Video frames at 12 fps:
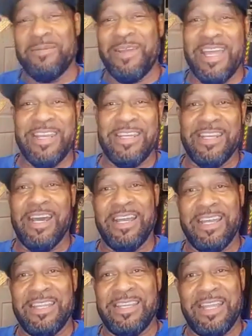man,
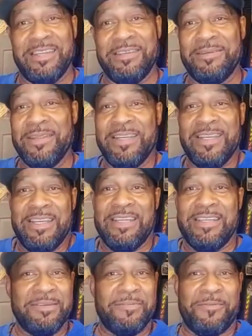and
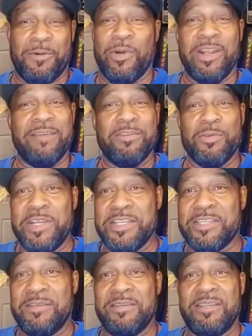for whatever
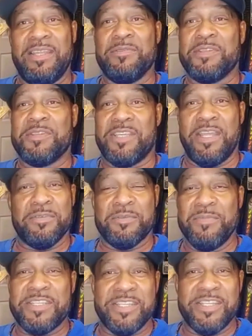reason, he was
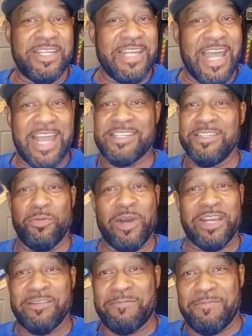missing in action.
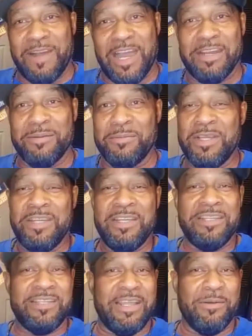Nobody could find him.
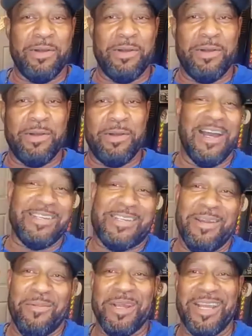They were able to find
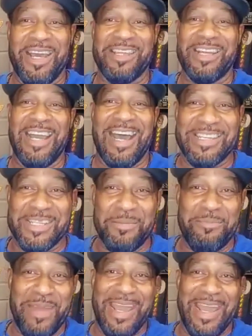some of the other guys in
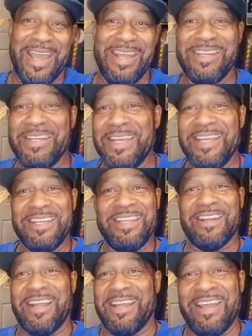the band, and
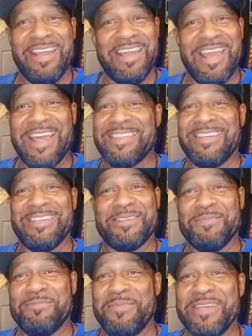they're like, "Hey, Anthony's
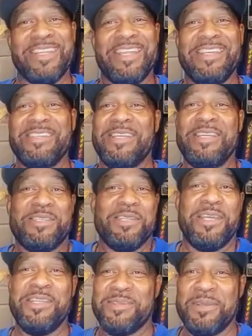missing.
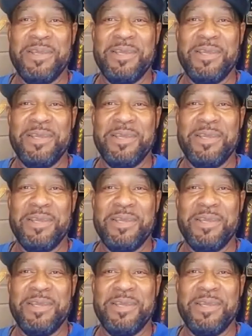He's